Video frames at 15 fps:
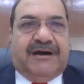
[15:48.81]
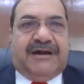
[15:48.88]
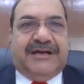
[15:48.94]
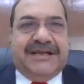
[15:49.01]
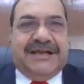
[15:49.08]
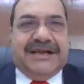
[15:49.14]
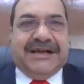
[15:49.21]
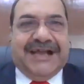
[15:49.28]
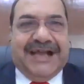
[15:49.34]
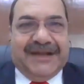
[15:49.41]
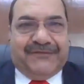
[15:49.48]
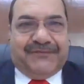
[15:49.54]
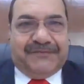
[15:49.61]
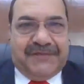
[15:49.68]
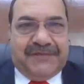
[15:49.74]
early in
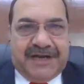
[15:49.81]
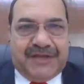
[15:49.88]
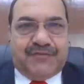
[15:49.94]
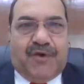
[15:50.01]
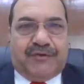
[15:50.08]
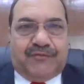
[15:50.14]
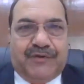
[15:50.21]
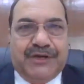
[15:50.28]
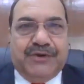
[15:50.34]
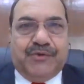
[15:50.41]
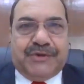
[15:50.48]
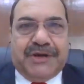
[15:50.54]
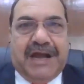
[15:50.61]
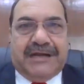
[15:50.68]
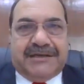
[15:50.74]
life. That is what we
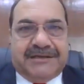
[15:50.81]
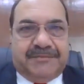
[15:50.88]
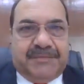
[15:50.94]
look at.